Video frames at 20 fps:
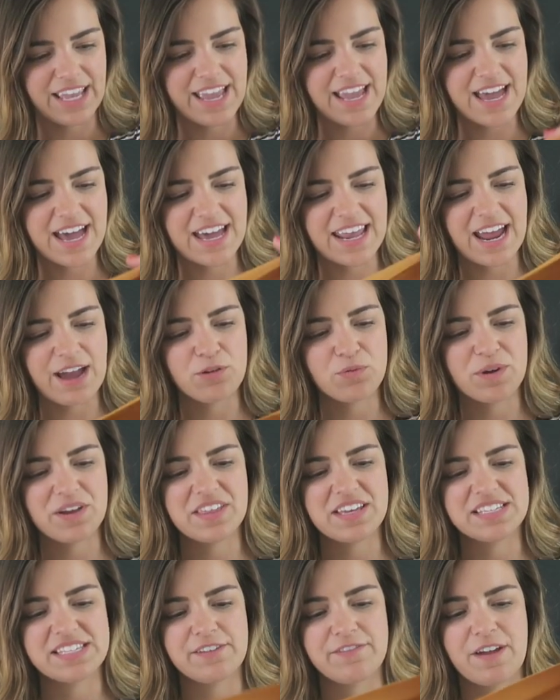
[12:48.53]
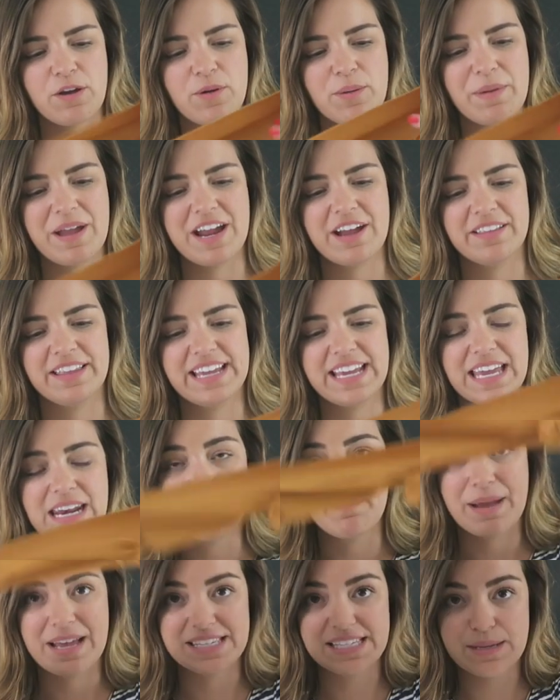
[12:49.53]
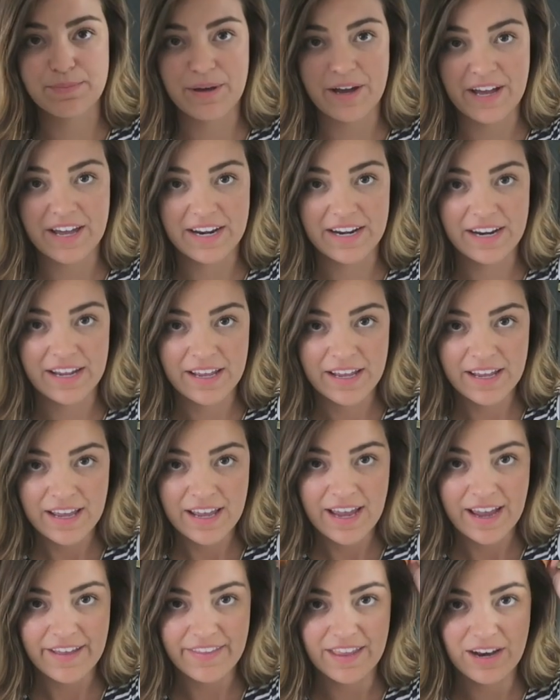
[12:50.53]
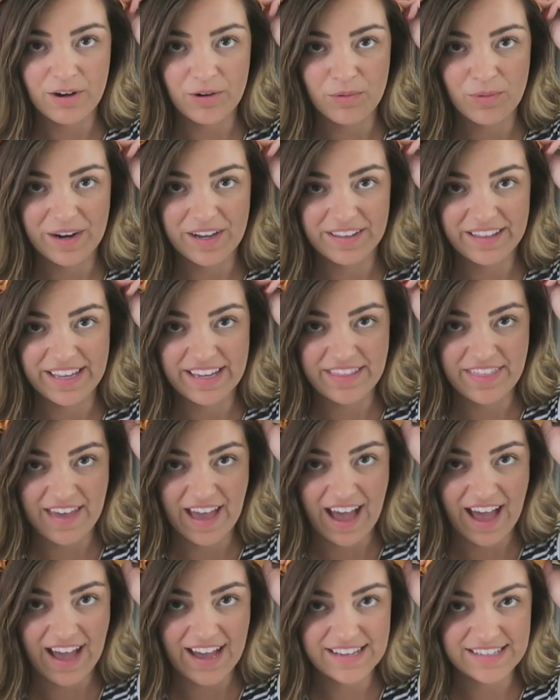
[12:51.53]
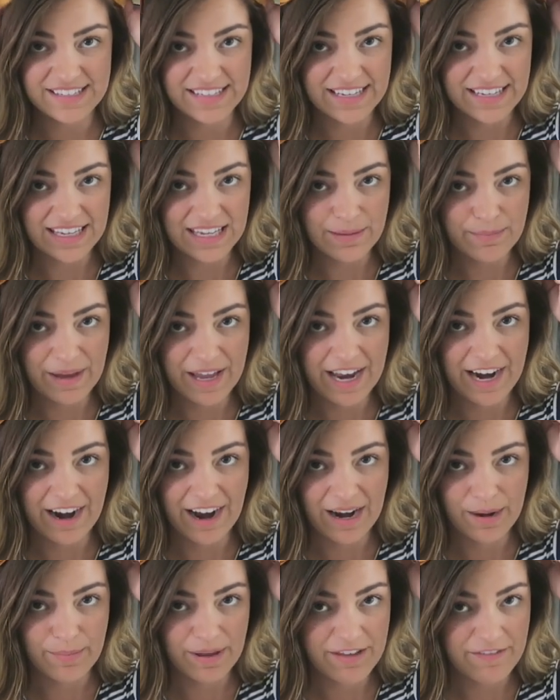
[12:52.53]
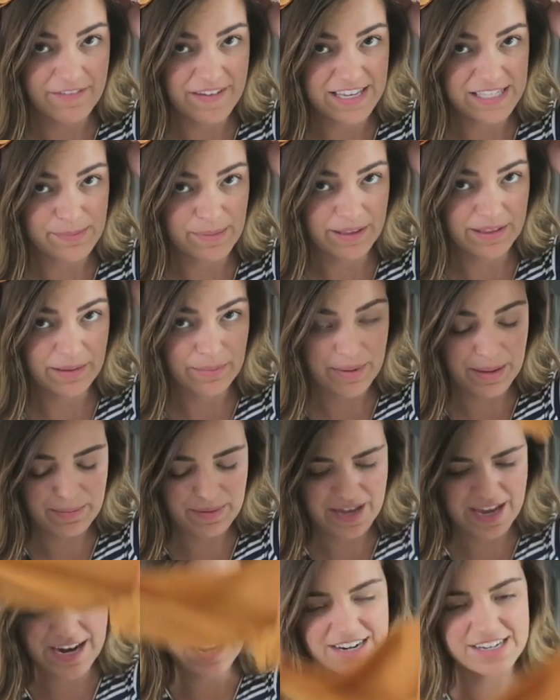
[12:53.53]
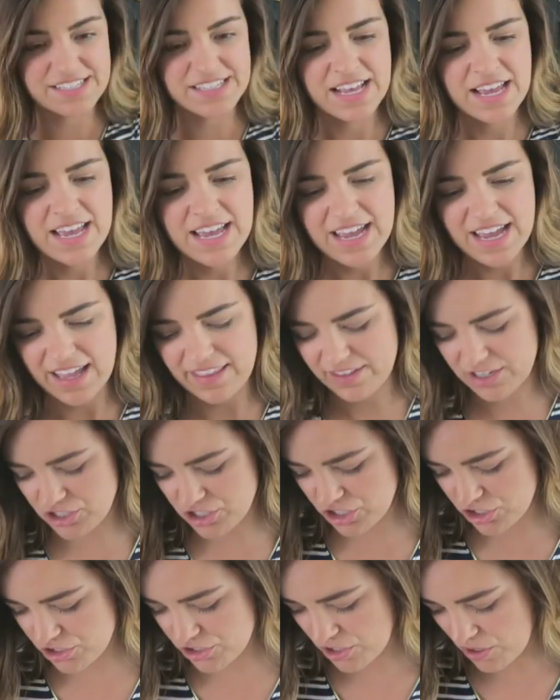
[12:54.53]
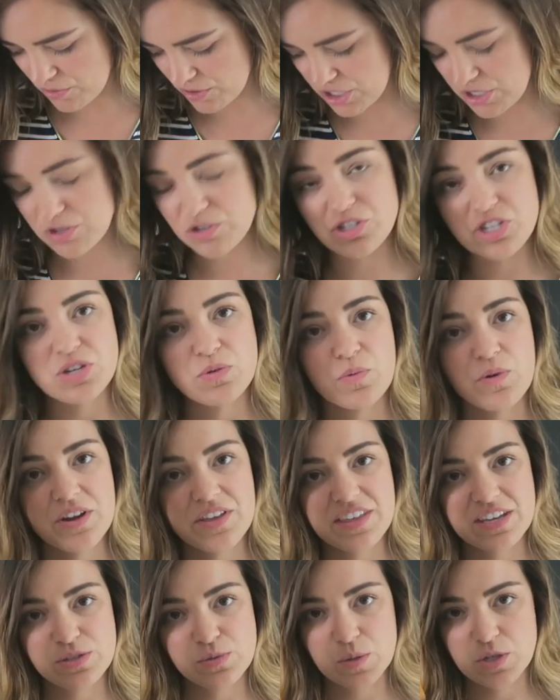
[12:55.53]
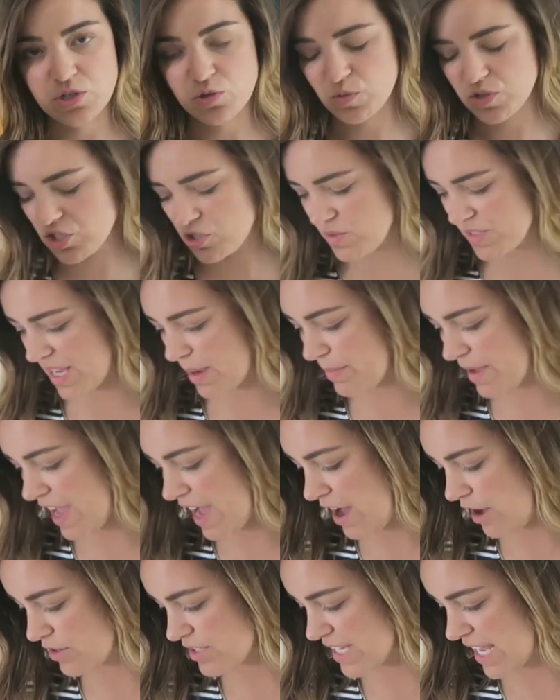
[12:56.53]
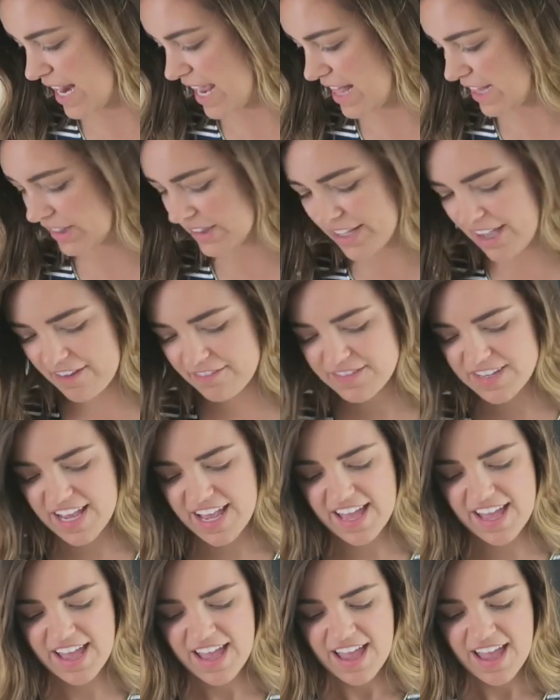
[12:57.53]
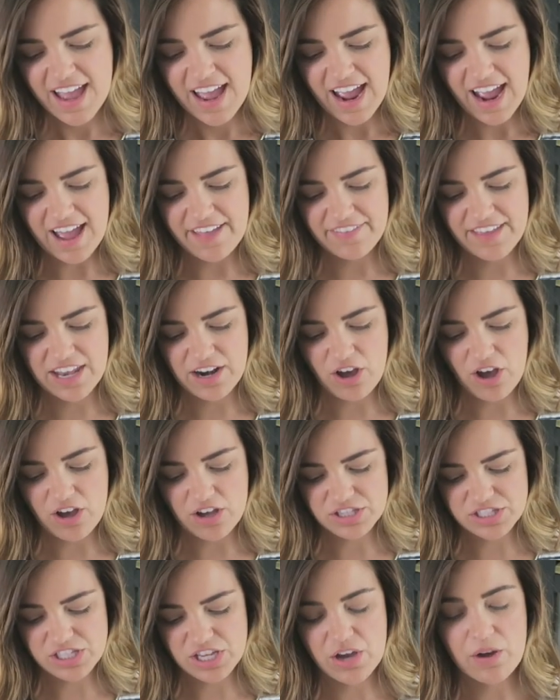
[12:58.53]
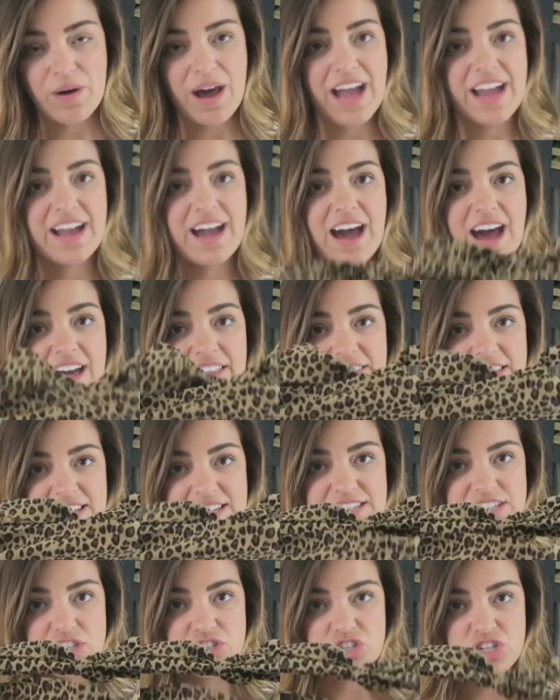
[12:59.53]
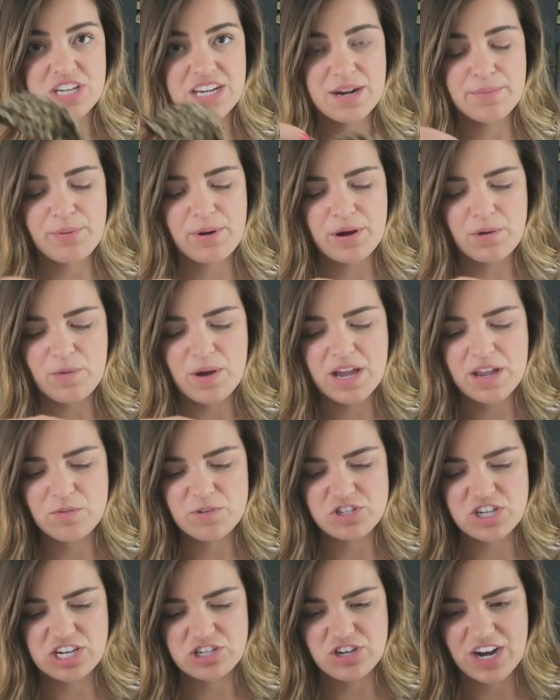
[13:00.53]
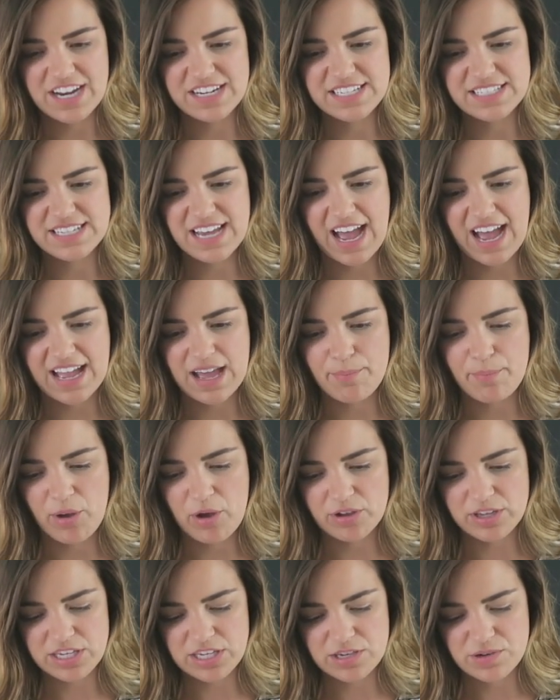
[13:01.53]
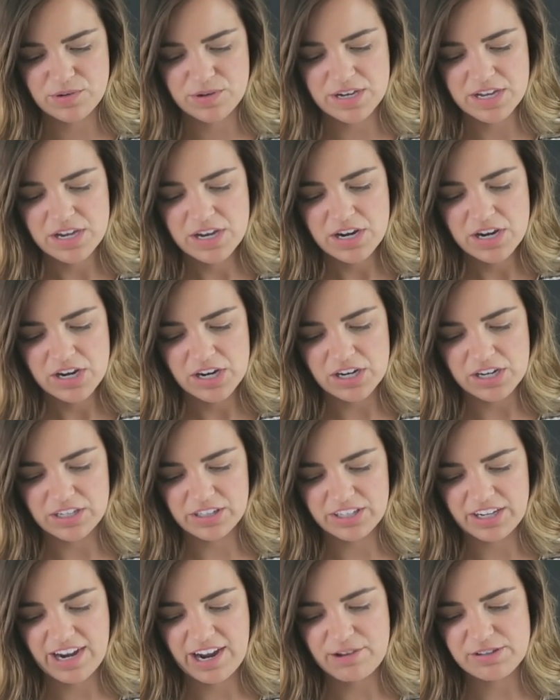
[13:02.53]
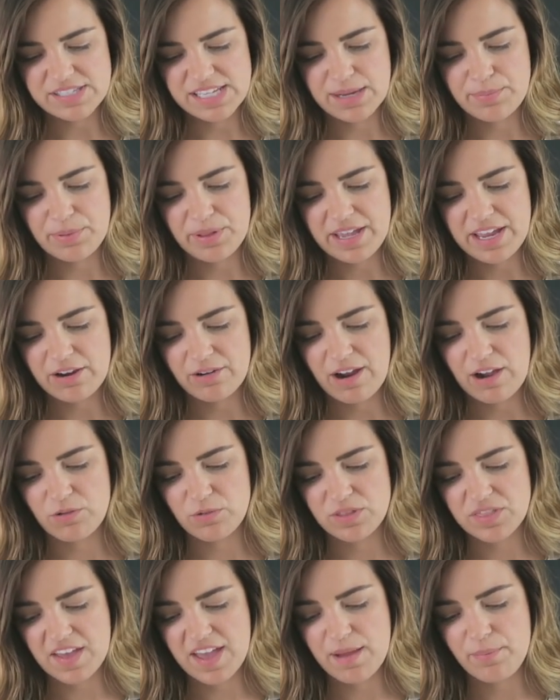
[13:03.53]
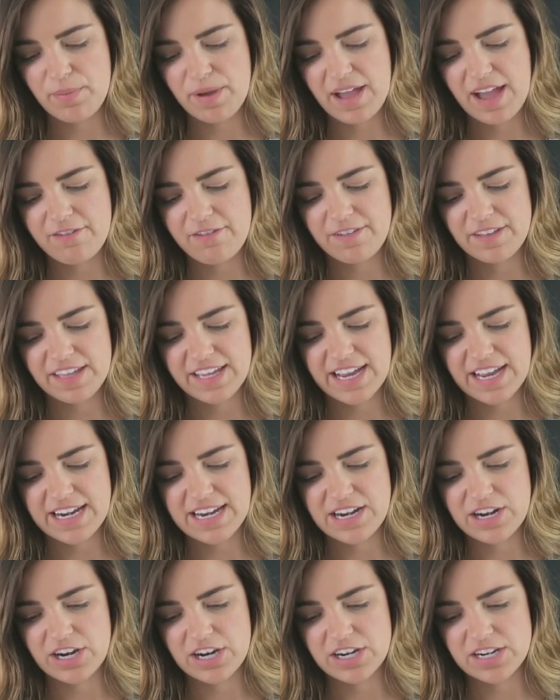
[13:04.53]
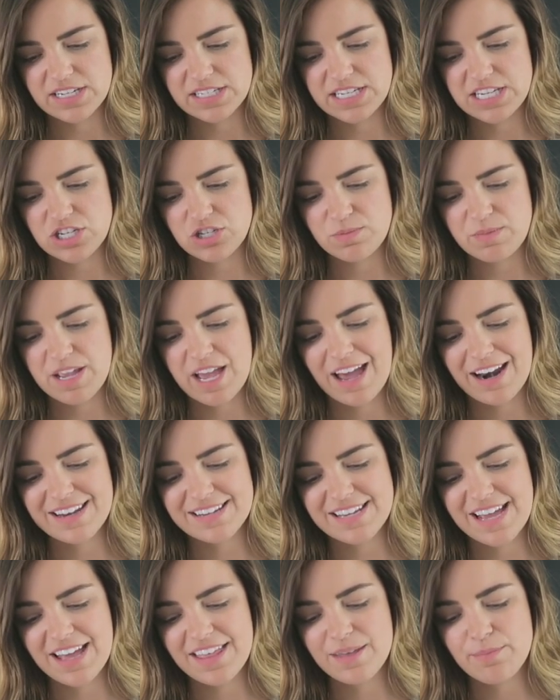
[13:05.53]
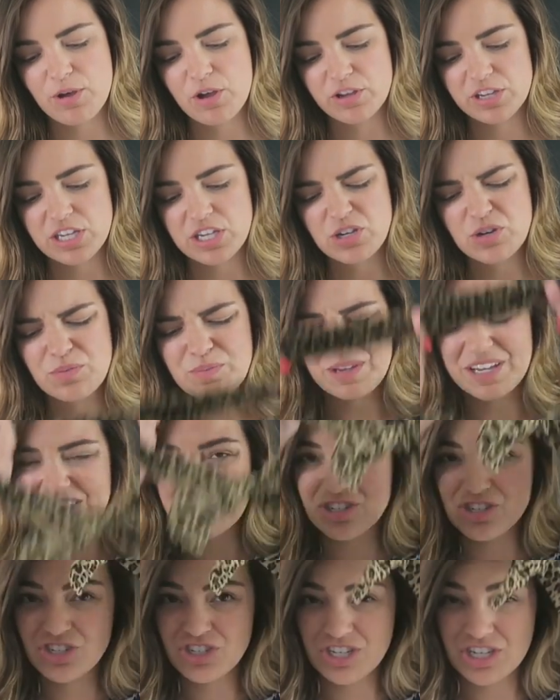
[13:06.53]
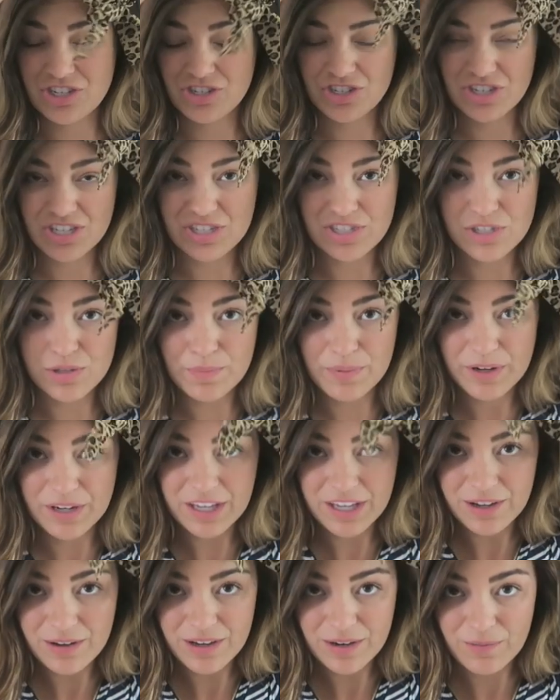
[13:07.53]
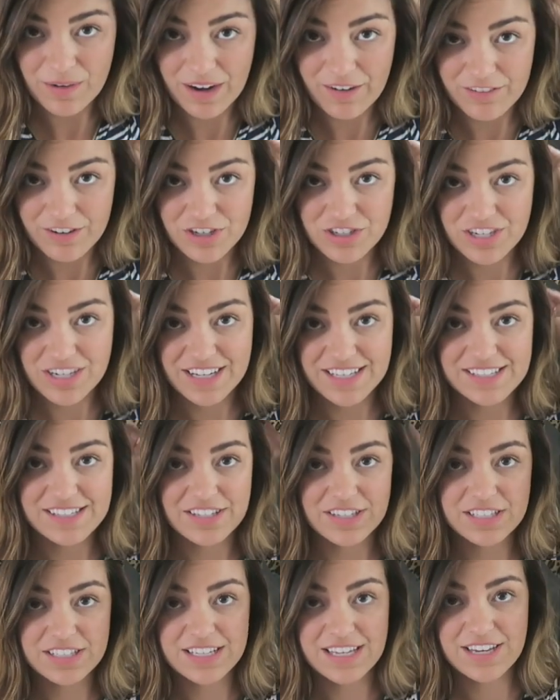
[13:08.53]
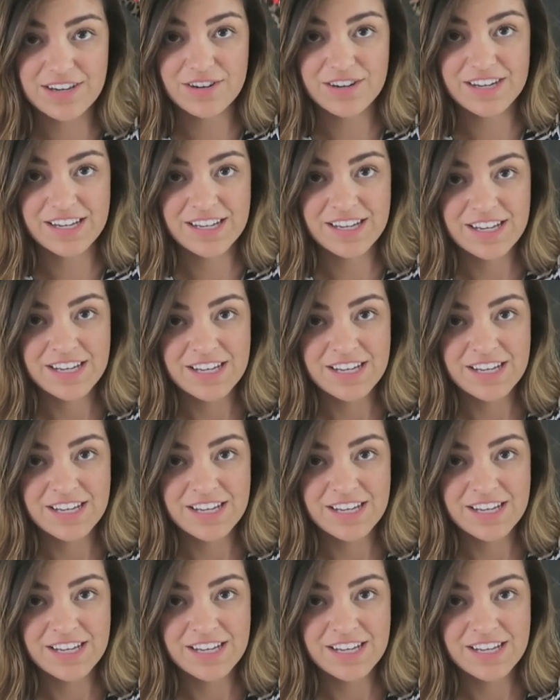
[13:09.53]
And I would wear this if I wore my hair like in a messy bun, and then I would wear it like that to like keep my hair out of my face, my little baby hairs. And they're just so cute. She wore this one when she was at my house and I loved it. And then also I got this cheetah print one, which I tried to tie up all cute earlier. I was like playing around with it, I feel like I need her to teach me how to tie them all cute because she's just super cute and whatever she does looks cute.